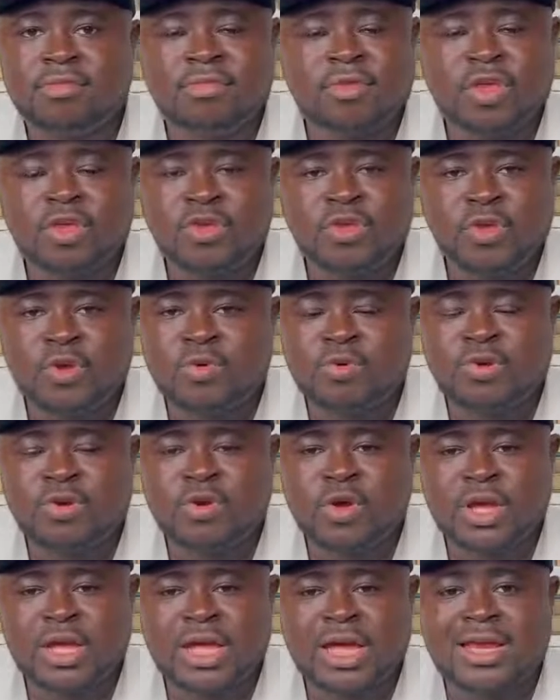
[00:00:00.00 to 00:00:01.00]
you will
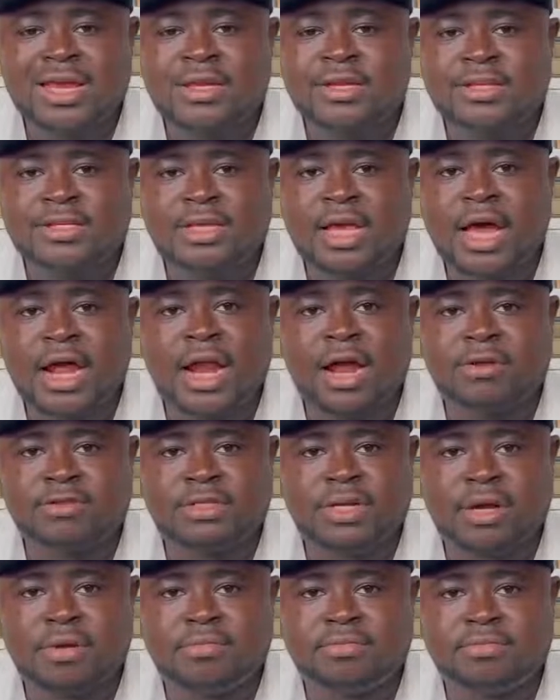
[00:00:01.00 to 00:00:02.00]
not get the desired
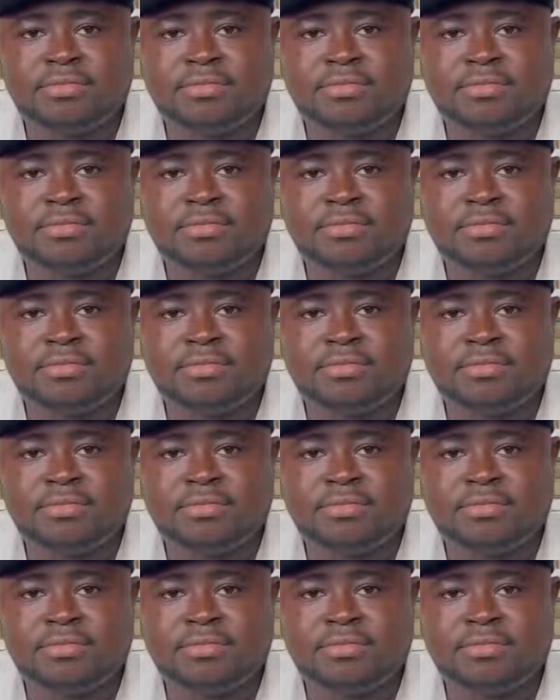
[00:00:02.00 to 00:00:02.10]
outcome.